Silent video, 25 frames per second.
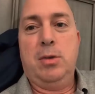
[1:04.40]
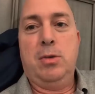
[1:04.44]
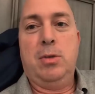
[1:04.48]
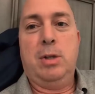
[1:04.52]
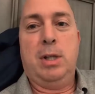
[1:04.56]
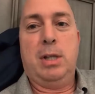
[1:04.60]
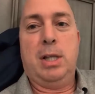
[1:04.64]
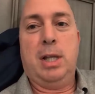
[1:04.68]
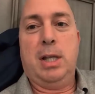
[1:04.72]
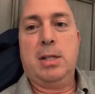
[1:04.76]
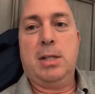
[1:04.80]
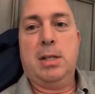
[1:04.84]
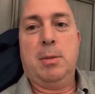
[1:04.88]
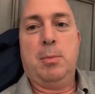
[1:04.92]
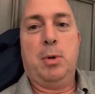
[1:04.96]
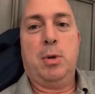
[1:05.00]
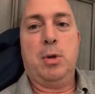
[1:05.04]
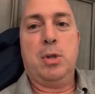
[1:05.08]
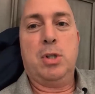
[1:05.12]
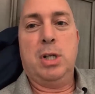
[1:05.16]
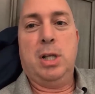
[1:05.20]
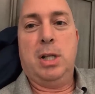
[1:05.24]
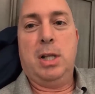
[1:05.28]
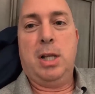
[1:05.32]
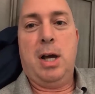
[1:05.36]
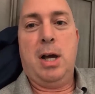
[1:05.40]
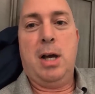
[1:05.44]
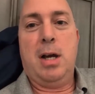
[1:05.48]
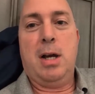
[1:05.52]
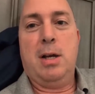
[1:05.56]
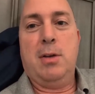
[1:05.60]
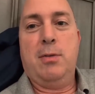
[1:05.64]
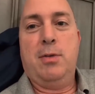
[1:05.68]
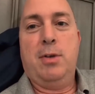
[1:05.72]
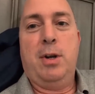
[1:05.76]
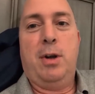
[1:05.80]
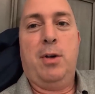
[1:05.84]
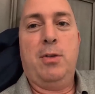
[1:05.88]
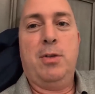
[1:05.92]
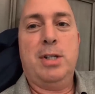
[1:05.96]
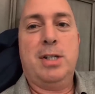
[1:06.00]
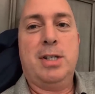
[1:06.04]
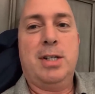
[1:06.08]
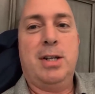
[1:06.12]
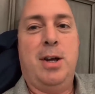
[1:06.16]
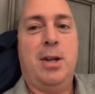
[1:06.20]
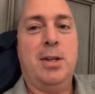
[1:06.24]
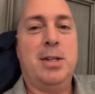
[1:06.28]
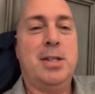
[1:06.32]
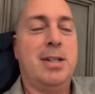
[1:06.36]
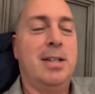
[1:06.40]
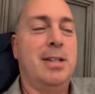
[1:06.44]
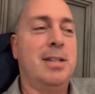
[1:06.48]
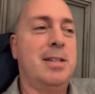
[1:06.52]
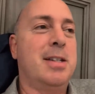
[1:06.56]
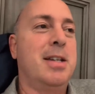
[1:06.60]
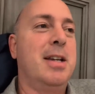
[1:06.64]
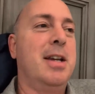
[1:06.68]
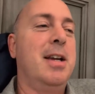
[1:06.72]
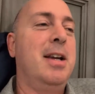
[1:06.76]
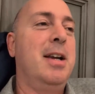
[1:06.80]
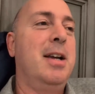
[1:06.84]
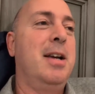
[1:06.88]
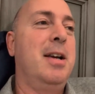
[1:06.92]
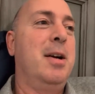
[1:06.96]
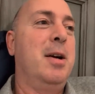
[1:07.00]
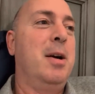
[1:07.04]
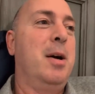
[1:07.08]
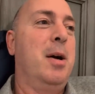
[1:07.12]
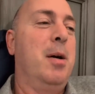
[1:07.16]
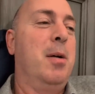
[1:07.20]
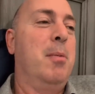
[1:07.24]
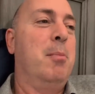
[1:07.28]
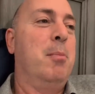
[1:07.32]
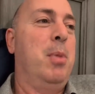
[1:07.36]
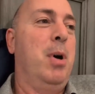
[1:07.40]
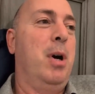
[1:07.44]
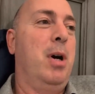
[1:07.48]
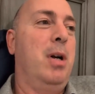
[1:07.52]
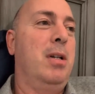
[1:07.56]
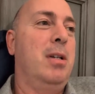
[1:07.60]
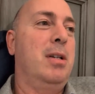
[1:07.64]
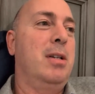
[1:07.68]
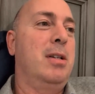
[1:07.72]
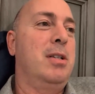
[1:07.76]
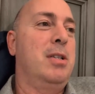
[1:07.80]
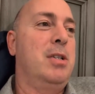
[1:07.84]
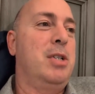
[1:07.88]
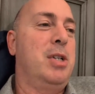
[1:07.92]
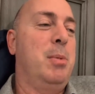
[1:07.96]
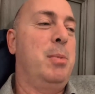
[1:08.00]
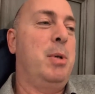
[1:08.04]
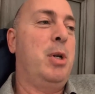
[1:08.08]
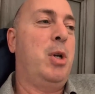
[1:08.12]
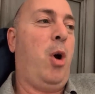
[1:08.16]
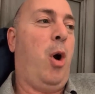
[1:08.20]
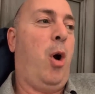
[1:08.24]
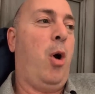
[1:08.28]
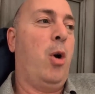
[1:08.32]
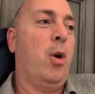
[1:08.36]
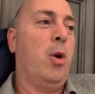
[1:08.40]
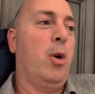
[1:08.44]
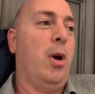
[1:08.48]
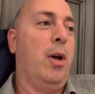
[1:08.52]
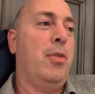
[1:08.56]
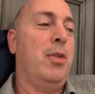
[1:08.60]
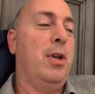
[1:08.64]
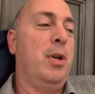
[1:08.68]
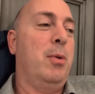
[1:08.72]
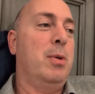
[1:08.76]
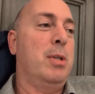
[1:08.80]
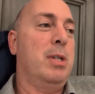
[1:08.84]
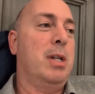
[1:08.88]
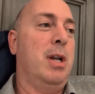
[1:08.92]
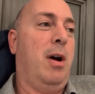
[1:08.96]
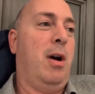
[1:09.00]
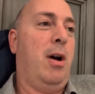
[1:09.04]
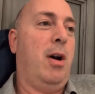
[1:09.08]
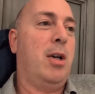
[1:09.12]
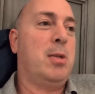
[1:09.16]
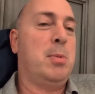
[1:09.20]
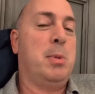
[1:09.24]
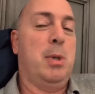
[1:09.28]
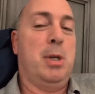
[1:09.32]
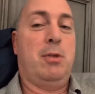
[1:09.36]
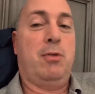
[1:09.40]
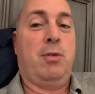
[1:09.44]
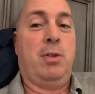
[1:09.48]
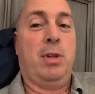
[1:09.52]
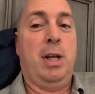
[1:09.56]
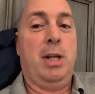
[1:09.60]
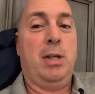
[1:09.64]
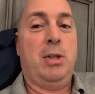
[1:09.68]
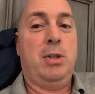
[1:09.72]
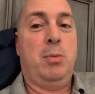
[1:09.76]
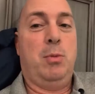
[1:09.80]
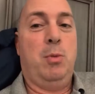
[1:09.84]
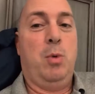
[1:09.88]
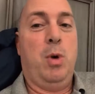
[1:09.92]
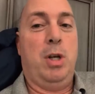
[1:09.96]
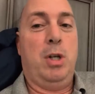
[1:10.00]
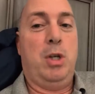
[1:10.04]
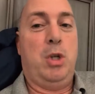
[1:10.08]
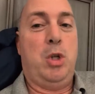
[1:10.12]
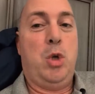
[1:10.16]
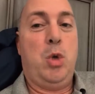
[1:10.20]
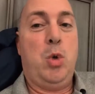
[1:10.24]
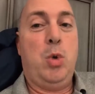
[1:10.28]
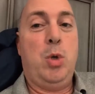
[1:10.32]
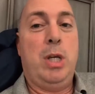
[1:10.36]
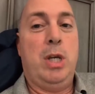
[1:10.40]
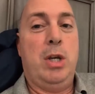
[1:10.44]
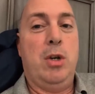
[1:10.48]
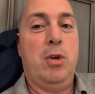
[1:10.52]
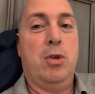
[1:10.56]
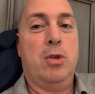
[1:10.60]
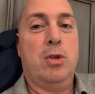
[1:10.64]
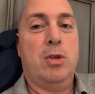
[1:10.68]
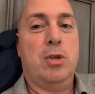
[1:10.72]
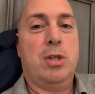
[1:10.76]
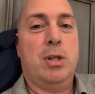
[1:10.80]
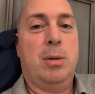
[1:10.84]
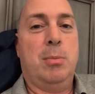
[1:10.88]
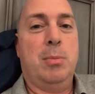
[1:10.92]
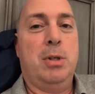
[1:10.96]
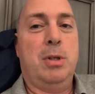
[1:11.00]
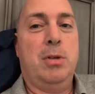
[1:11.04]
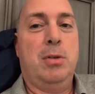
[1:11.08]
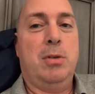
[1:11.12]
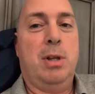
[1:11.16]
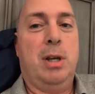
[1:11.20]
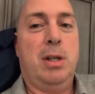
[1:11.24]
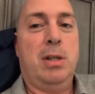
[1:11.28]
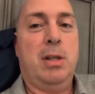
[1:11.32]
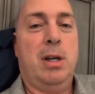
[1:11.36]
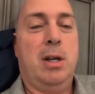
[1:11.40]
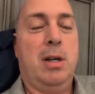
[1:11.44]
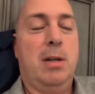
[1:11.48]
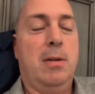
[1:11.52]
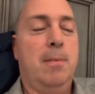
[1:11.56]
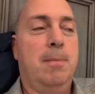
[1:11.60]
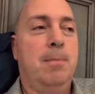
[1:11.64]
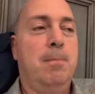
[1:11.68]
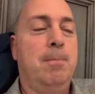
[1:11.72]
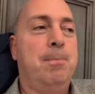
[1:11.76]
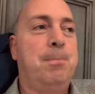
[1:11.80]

you that that's the person alive and all this nonsense. But Jimmy Carter, I think, was in hospice for 2 years or something like that.